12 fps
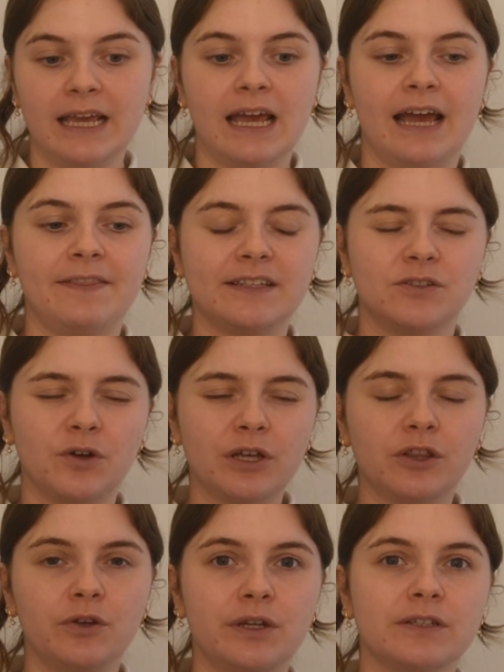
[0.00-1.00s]
and that's not
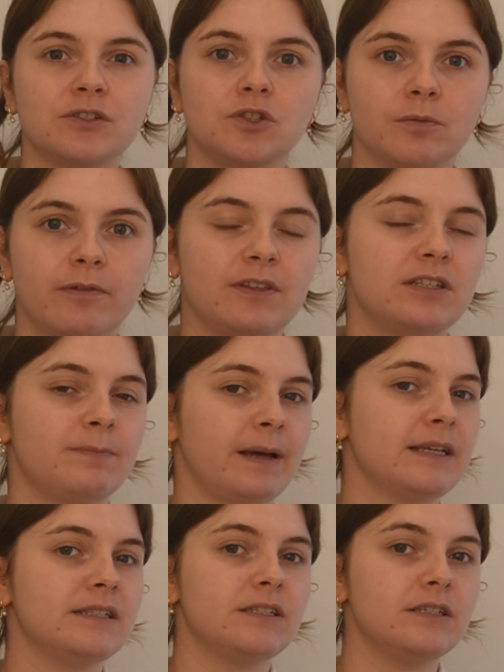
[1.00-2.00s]
including some of the
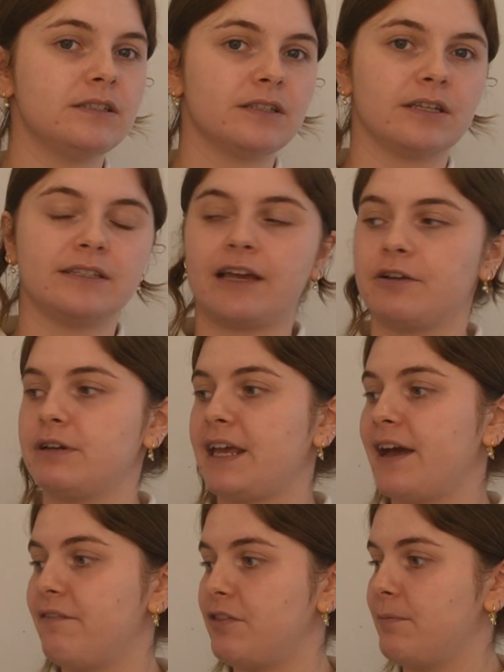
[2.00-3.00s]
spices because I already
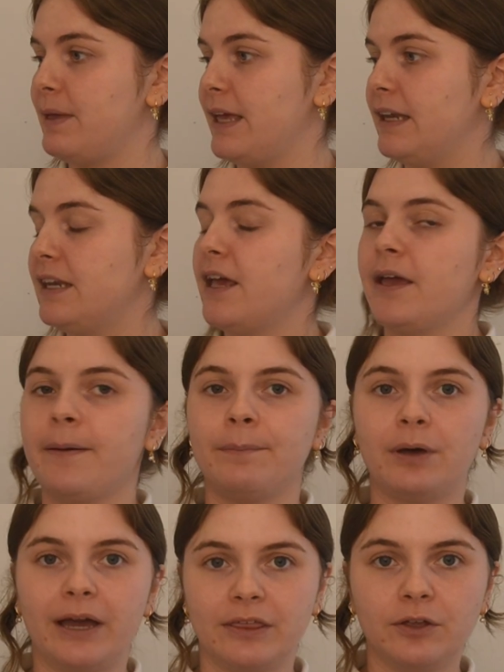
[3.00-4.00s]
have them in,
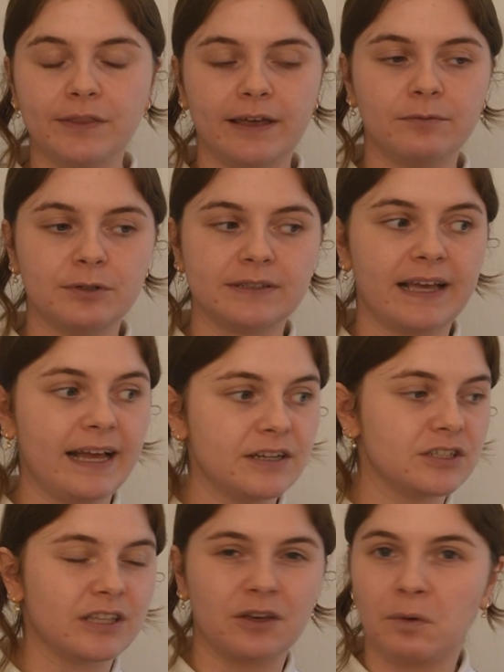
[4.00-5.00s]
but I thought that was
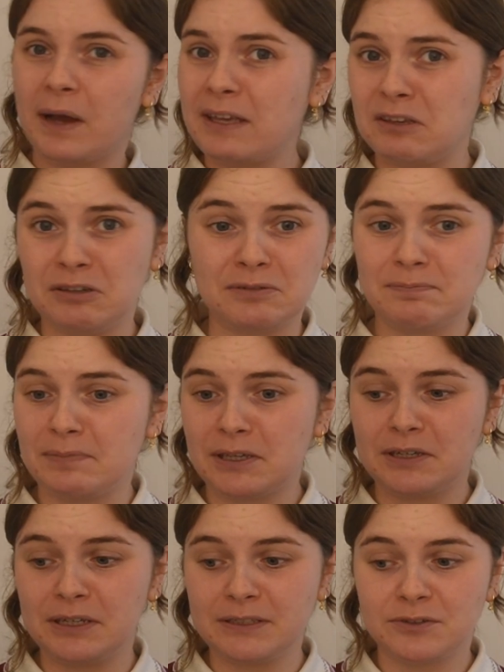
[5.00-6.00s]
actually quite good
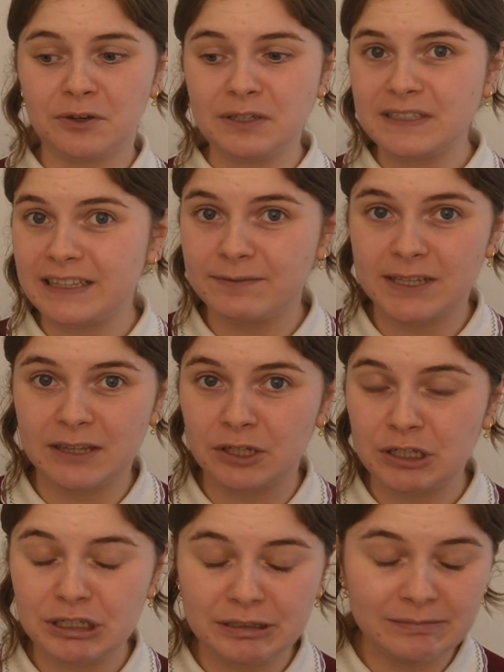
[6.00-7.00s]
because Cozzy lives in
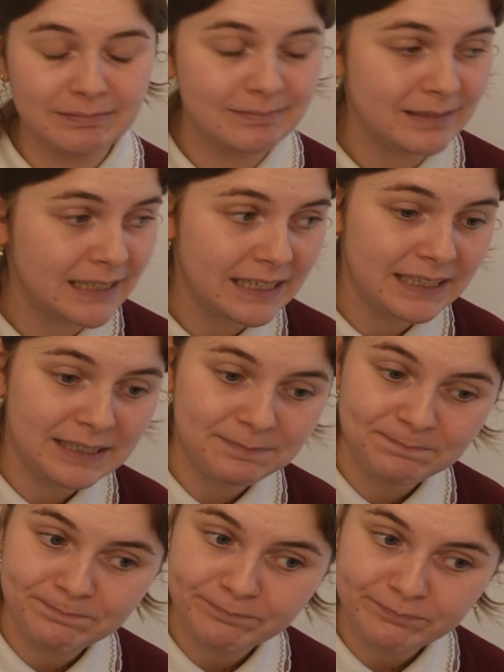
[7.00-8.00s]
London.
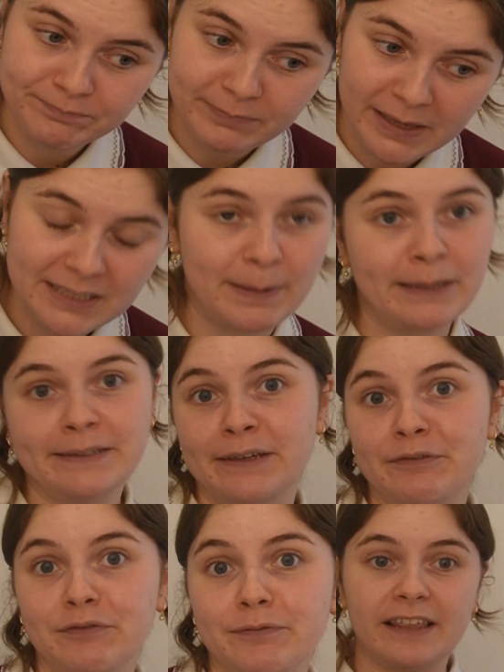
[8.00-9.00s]

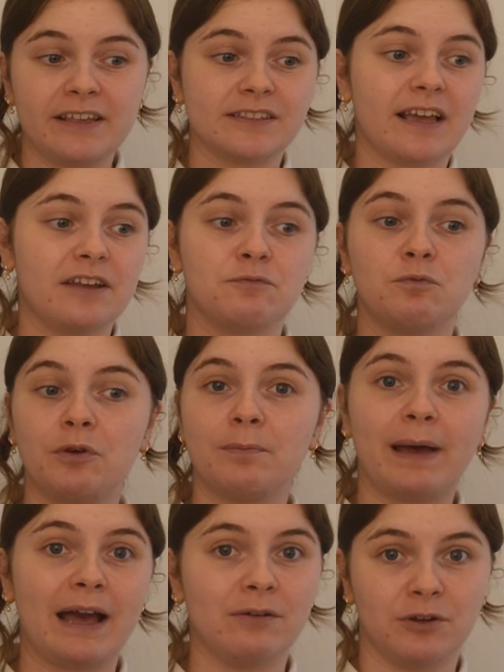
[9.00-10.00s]
Expensive. Like, that's kind of £1
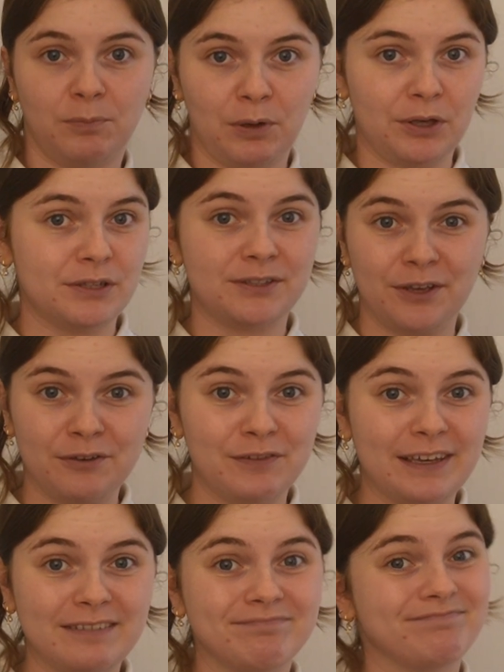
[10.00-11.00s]
per
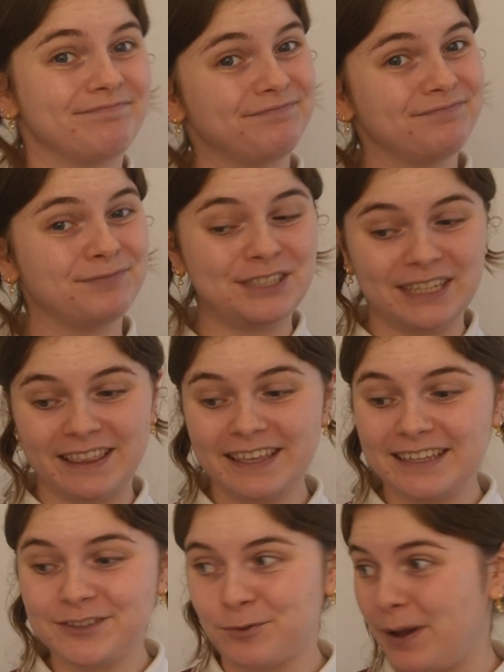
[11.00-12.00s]
serving, which I
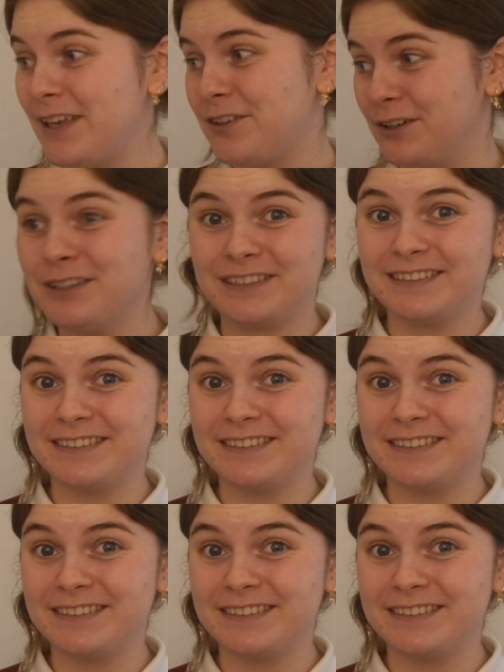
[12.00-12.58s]
think is quite good.